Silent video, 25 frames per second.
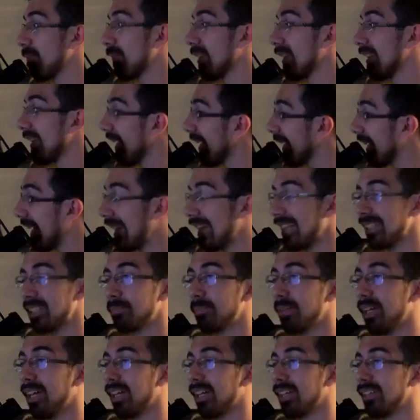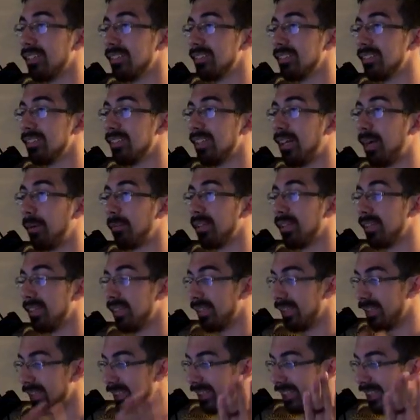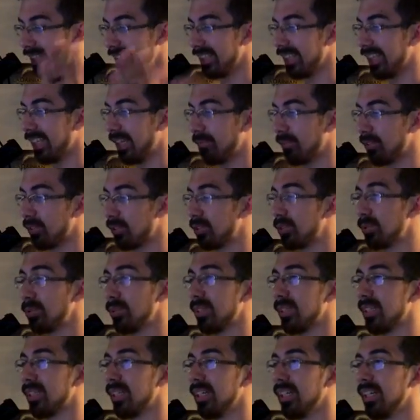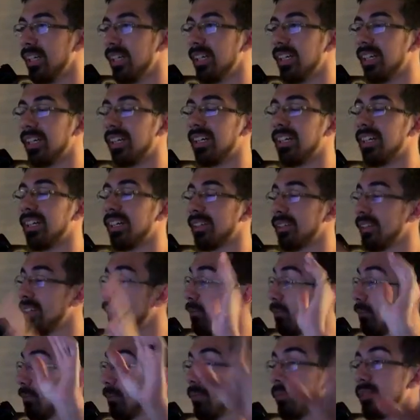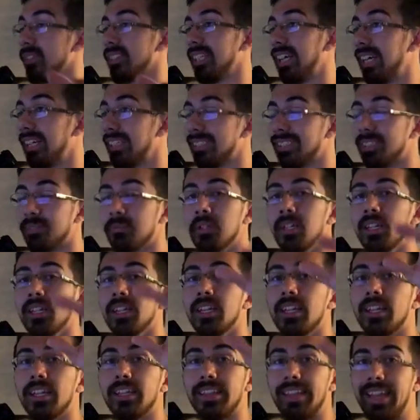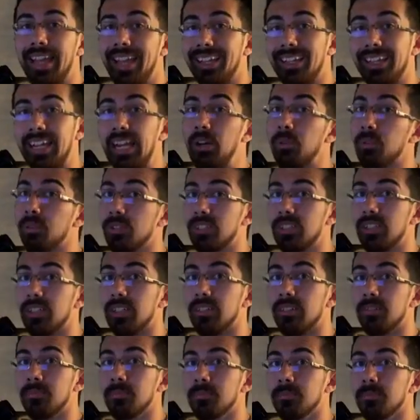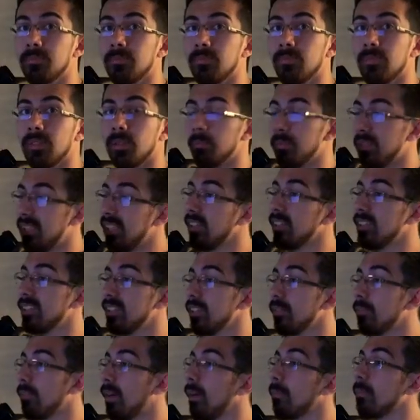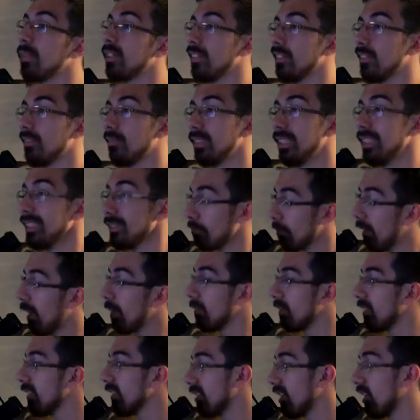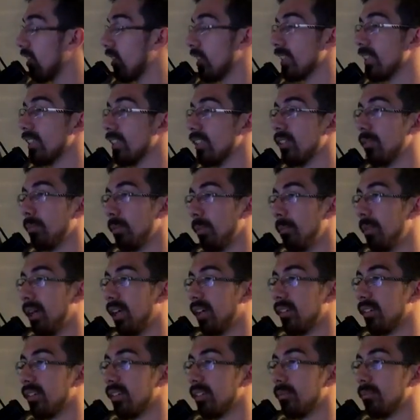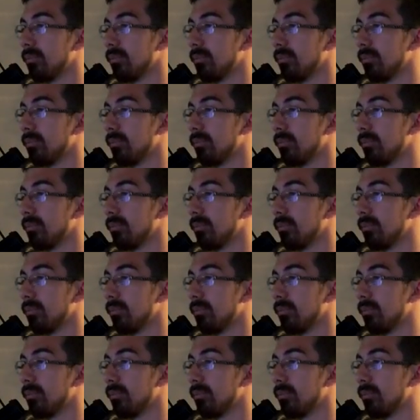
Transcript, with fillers: They got a spot. I'm in the Elite 11. Tua uh, I can't remember his last name. That guy was good, but Jarrett Stidham might be. He's probably he's already a little bit better than him.